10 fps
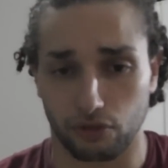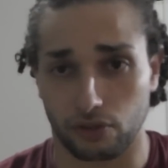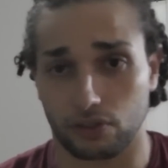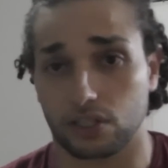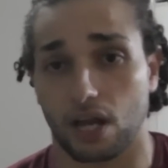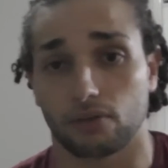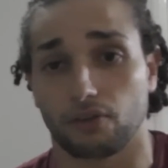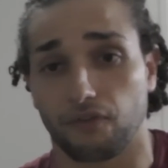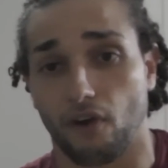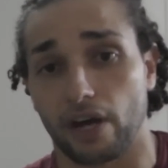turns down the
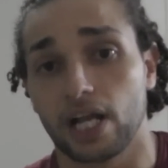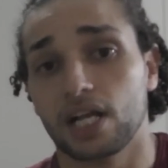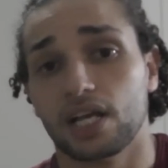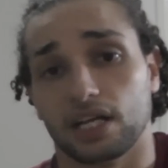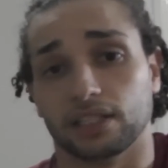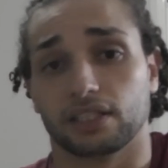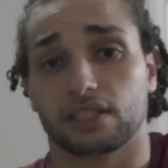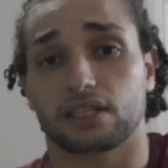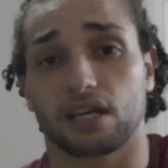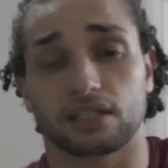fight. And he
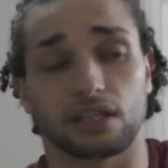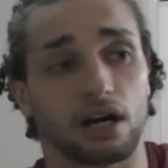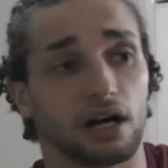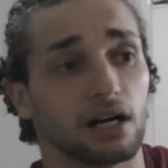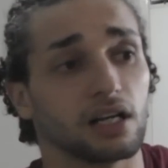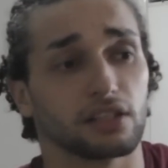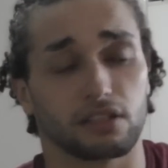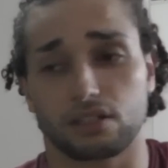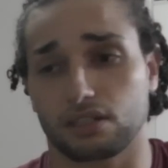said, this